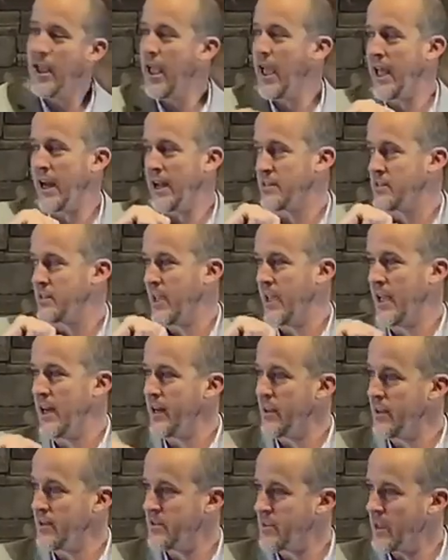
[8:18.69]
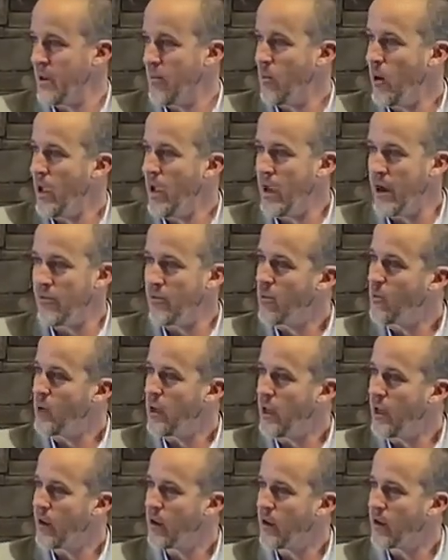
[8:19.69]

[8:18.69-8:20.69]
and I say it the same way every week